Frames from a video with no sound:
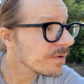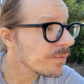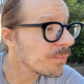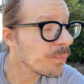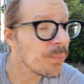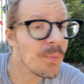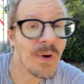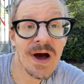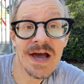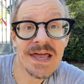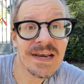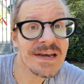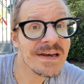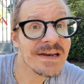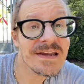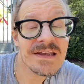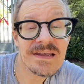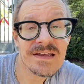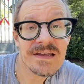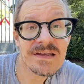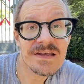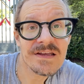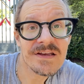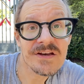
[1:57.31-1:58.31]
one
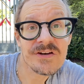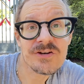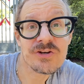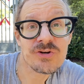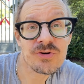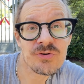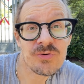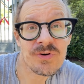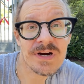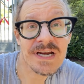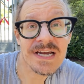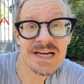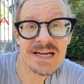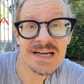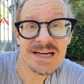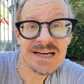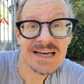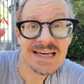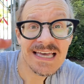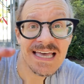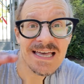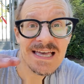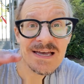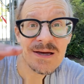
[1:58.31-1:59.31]
trick,
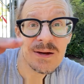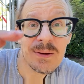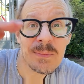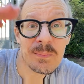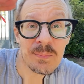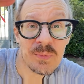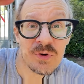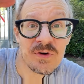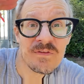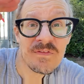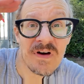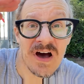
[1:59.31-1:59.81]
move